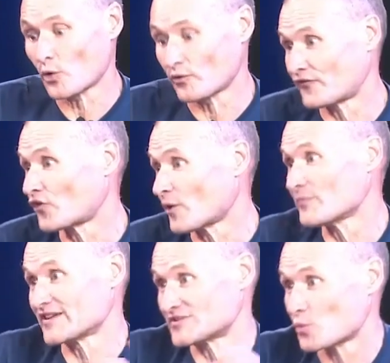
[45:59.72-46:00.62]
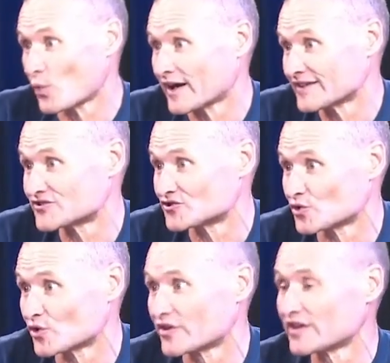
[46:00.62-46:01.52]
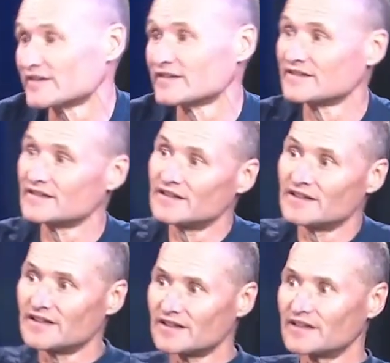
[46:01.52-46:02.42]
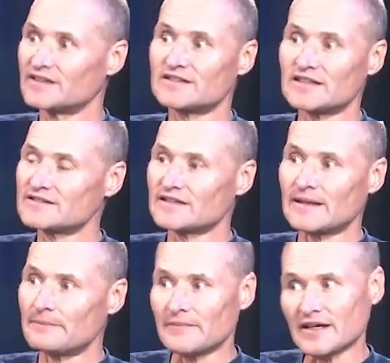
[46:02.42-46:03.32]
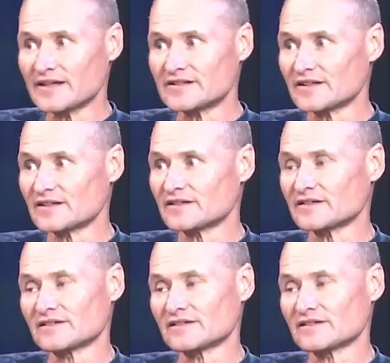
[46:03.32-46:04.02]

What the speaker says: from this one story. It's just amazing.